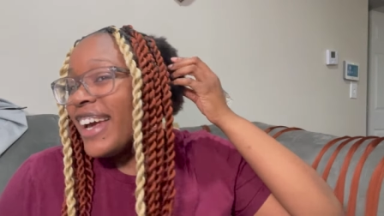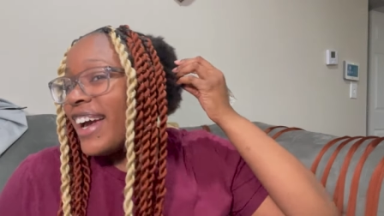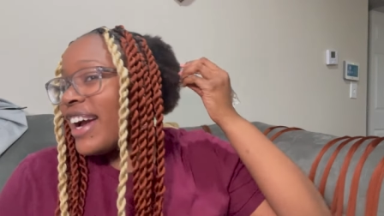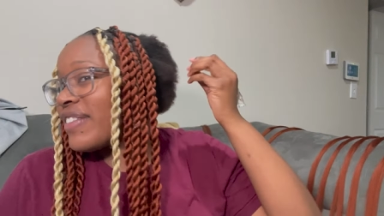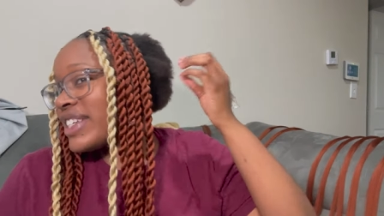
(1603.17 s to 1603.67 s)

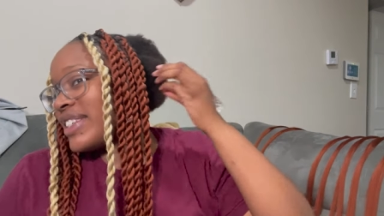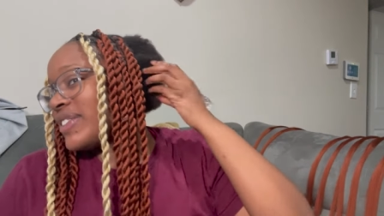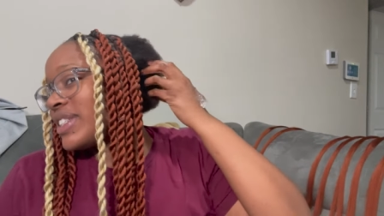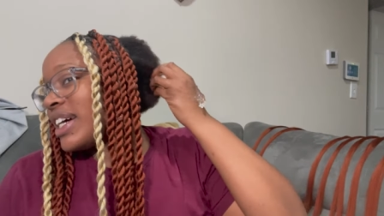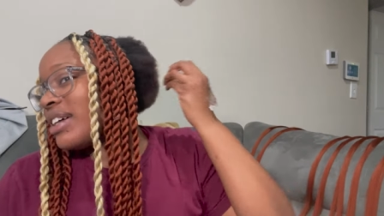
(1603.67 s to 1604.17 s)
Every single
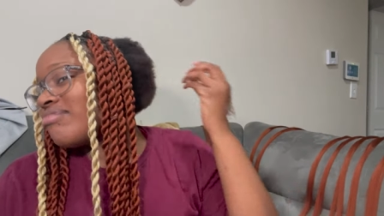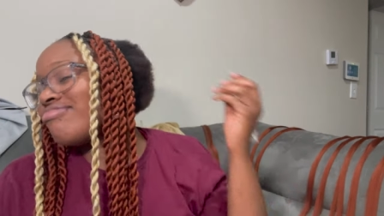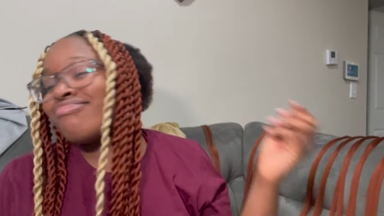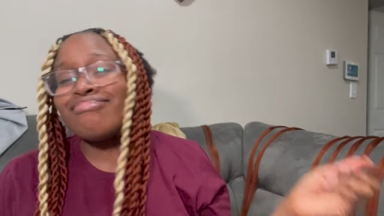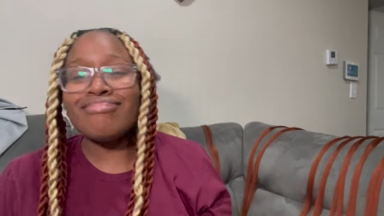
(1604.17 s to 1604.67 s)
time.
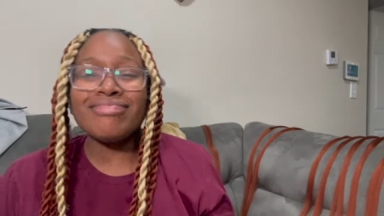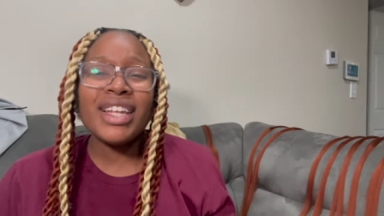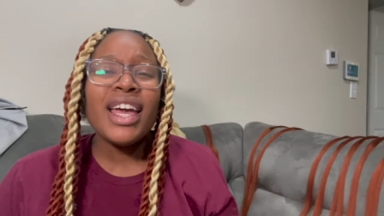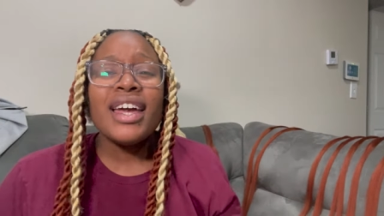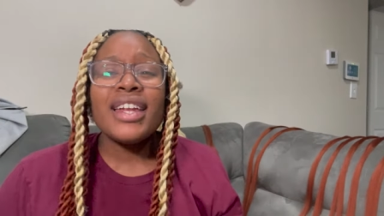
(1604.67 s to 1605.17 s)

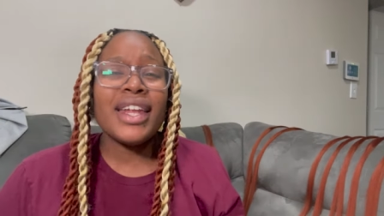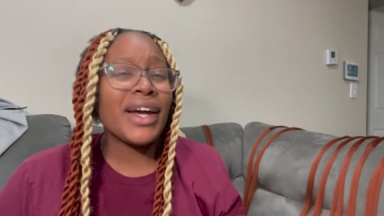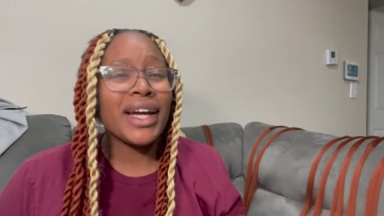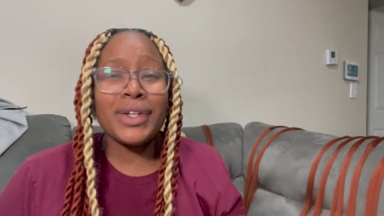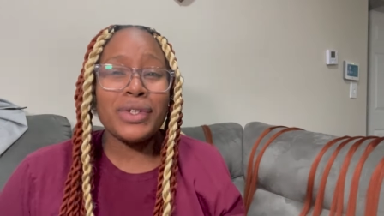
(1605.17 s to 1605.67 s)
Now I
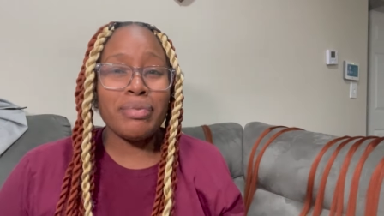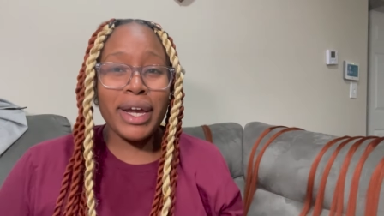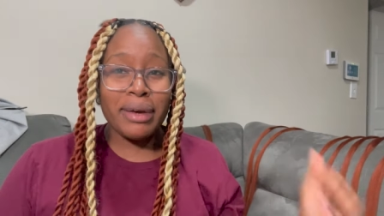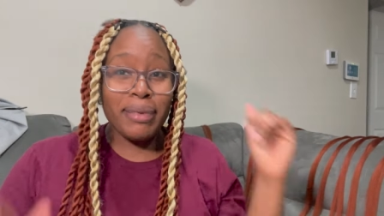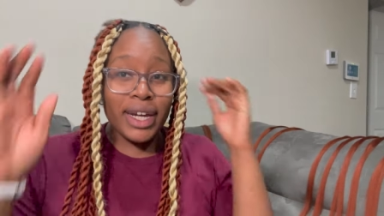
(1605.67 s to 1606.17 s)
gotta do the
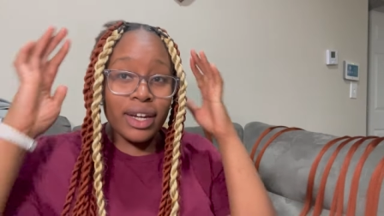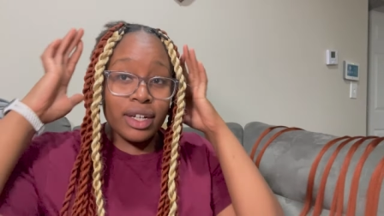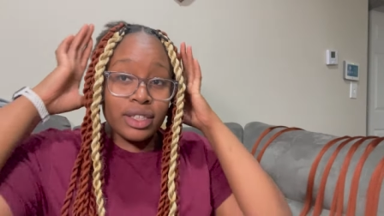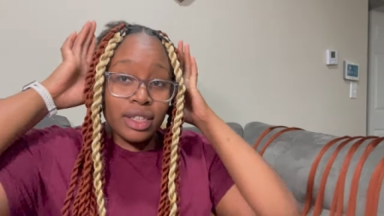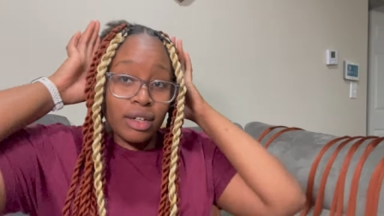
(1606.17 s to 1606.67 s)
back of my hair,
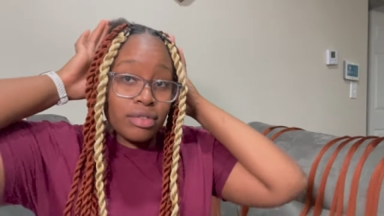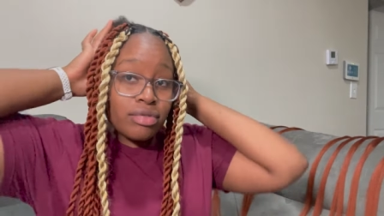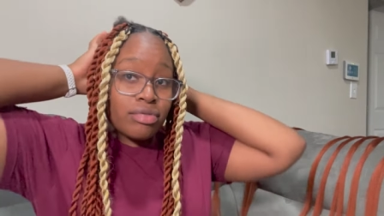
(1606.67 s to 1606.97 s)
so